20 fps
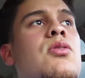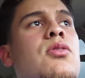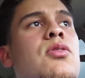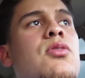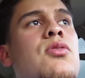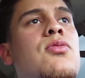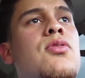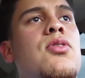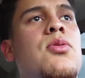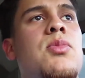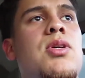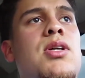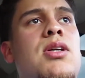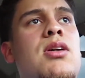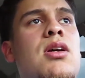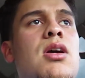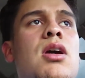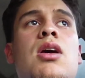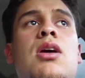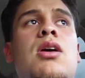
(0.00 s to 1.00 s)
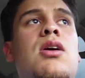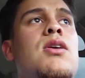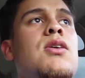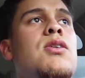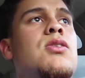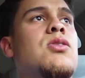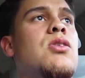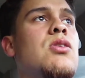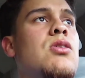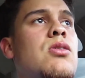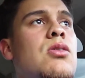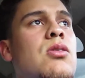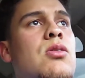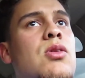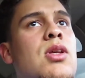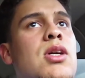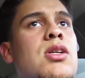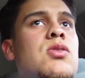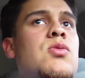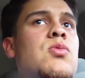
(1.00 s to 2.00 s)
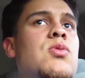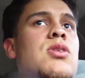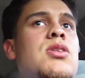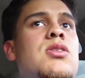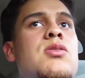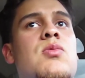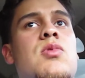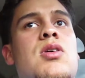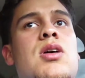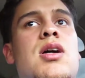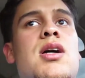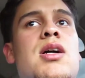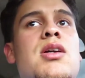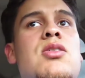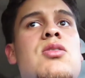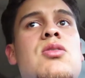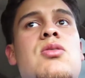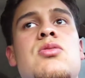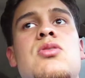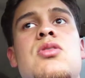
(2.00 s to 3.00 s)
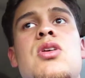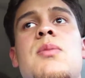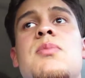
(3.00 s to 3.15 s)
You feel me? So that's the reason why I use